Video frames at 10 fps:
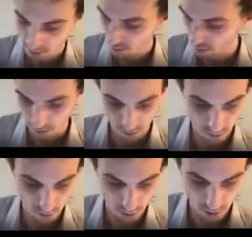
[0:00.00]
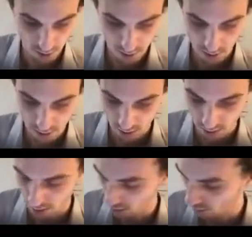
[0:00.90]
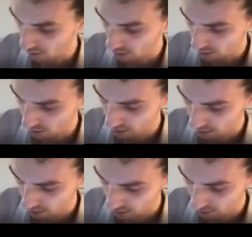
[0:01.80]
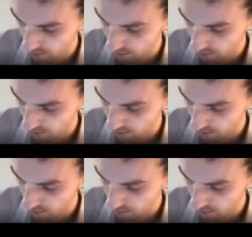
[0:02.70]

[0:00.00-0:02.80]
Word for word: so here's a, the